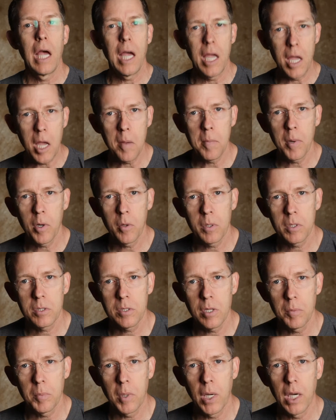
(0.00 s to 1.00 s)
Hi, I'm Eric
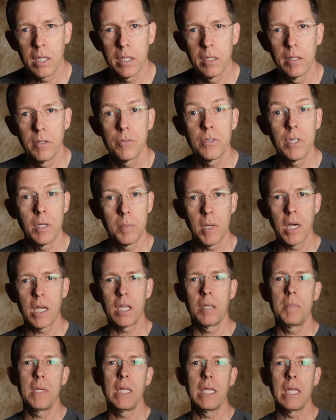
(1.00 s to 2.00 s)
Stenbakken of
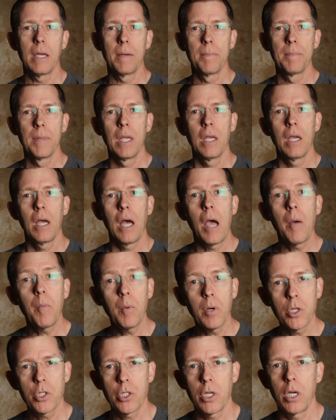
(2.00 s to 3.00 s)
Stenbakken Media. I
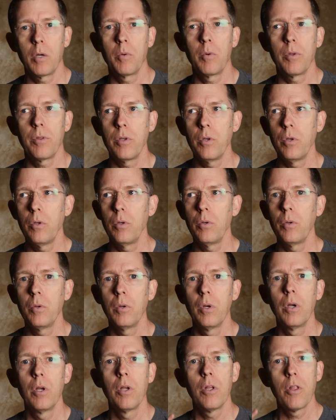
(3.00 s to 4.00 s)
want to share with you
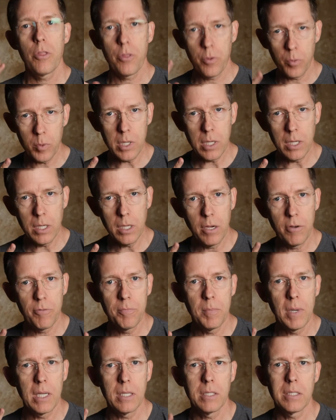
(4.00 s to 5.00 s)
3 of
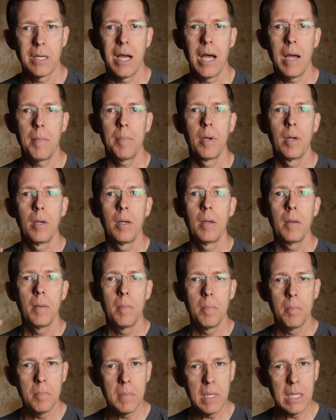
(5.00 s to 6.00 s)
my top
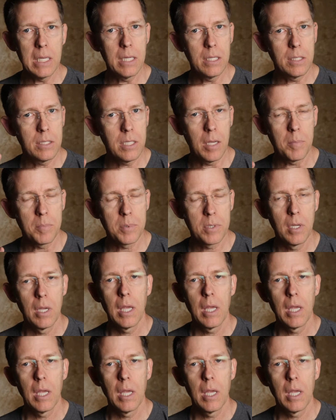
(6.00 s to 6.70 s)
meeting tips.